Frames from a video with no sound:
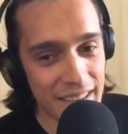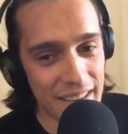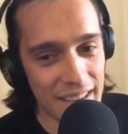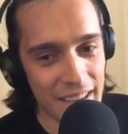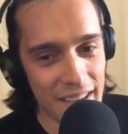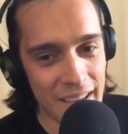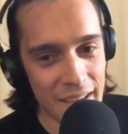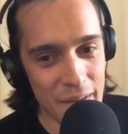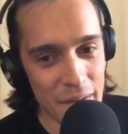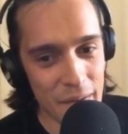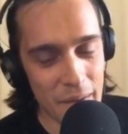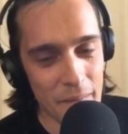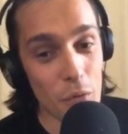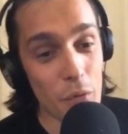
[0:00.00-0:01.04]

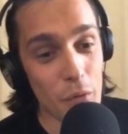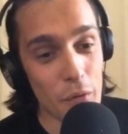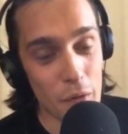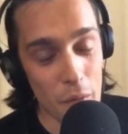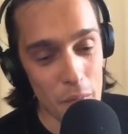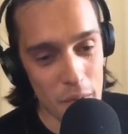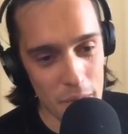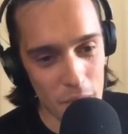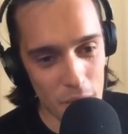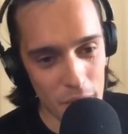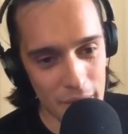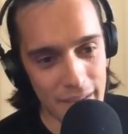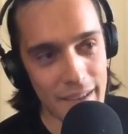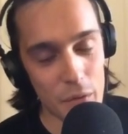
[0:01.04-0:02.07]
And some people,
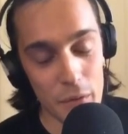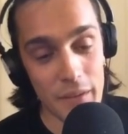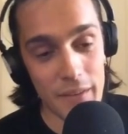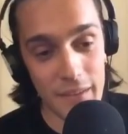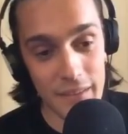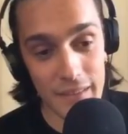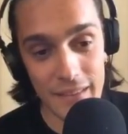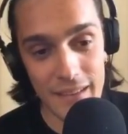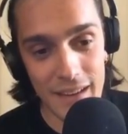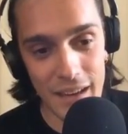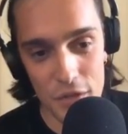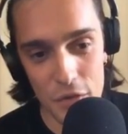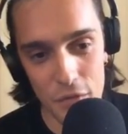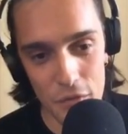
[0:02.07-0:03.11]
and again, this is this
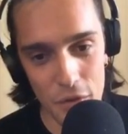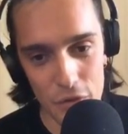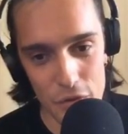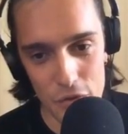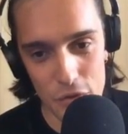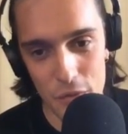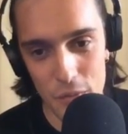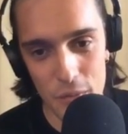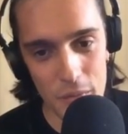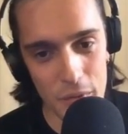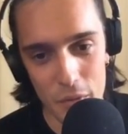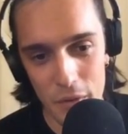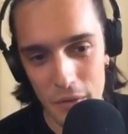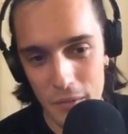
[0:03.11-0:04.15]
clash of culture
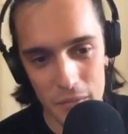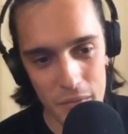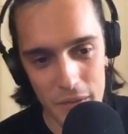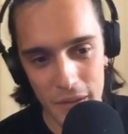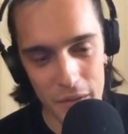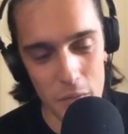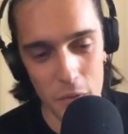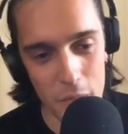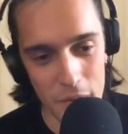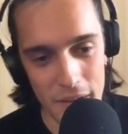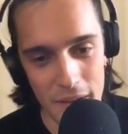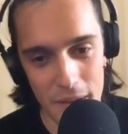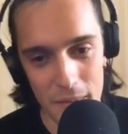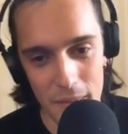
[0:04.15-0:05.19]
between textbook
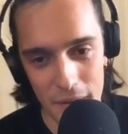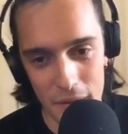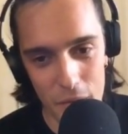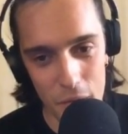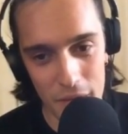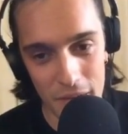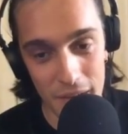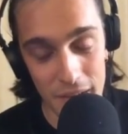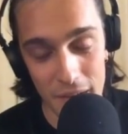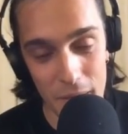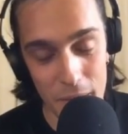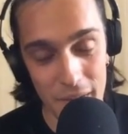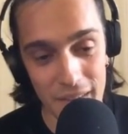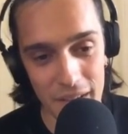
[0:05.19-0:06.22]
PM and I would say
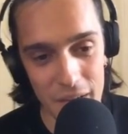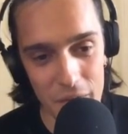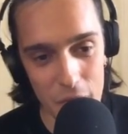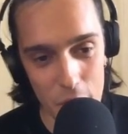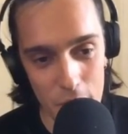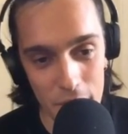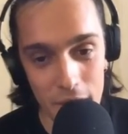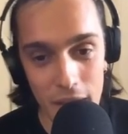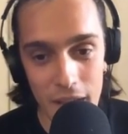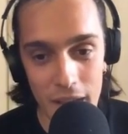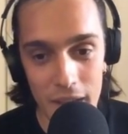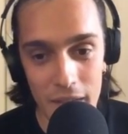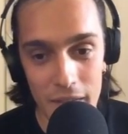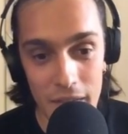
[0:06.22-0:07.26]
a Medtech environment,
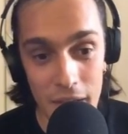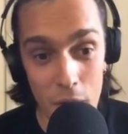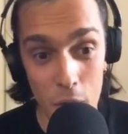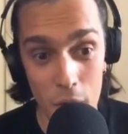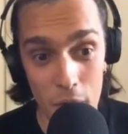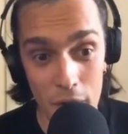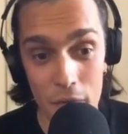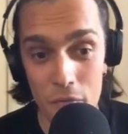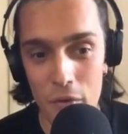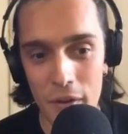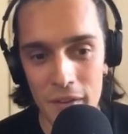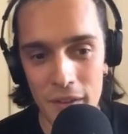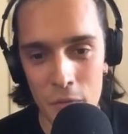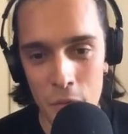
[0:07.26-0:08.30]
they were
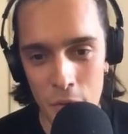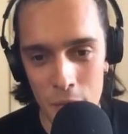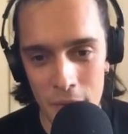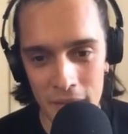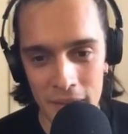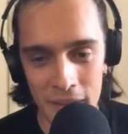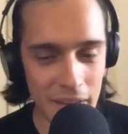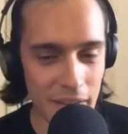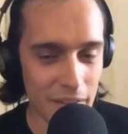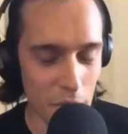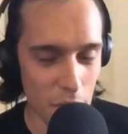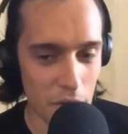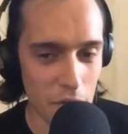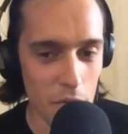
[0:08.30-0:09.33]
afraid that we were basically
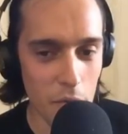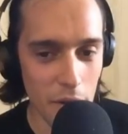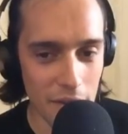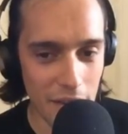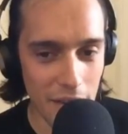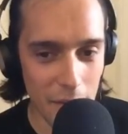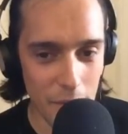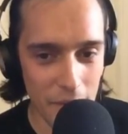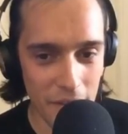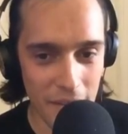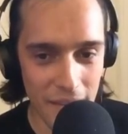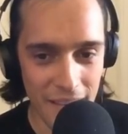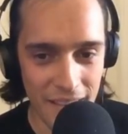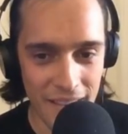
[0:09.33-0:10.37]
starting to write claims
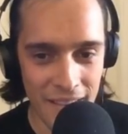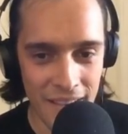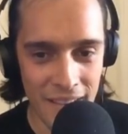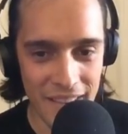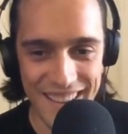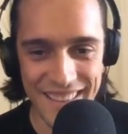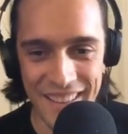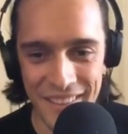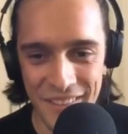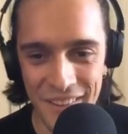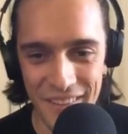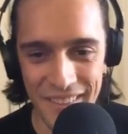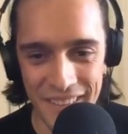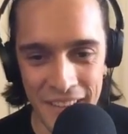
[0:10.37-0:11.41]
and that we
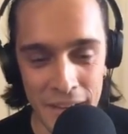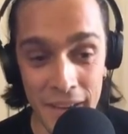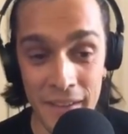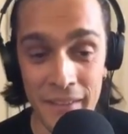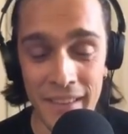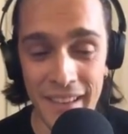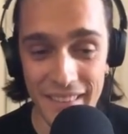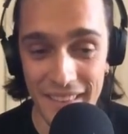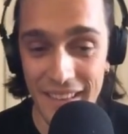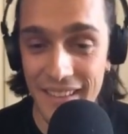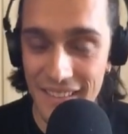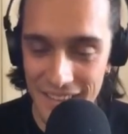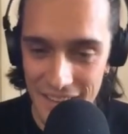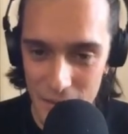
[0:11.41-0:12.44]
are saying, yeah, that's
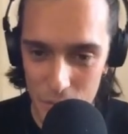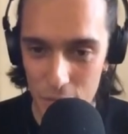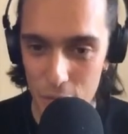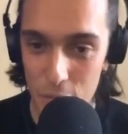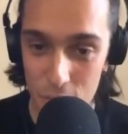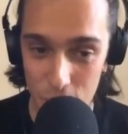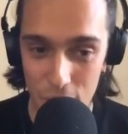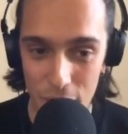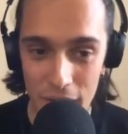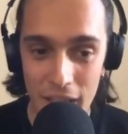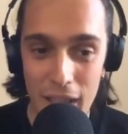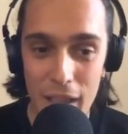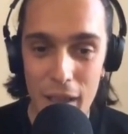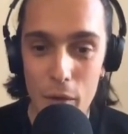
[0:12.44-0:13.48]
exactly what the product
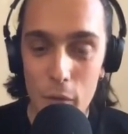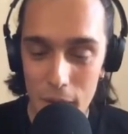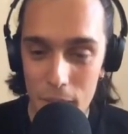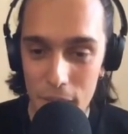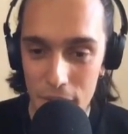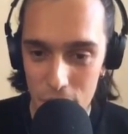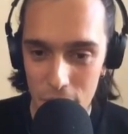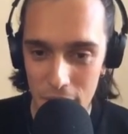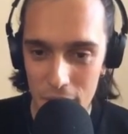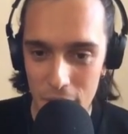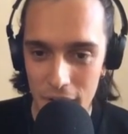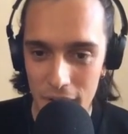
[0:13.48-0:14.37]
will be doing, right?